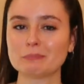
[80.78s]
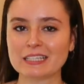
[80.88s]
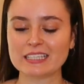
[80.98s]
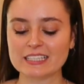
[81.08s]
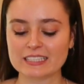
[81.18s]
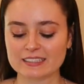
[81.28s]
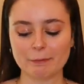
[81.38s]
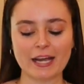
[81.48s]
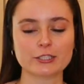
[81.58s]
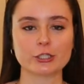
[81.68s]
me and
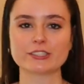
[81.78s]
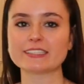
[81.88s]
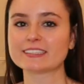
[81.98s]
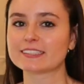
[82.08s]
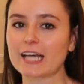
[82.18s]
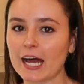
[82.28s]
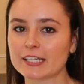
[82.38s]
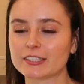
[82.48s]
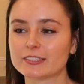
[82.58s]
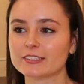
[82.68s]
my cooking
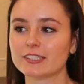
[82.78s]
style,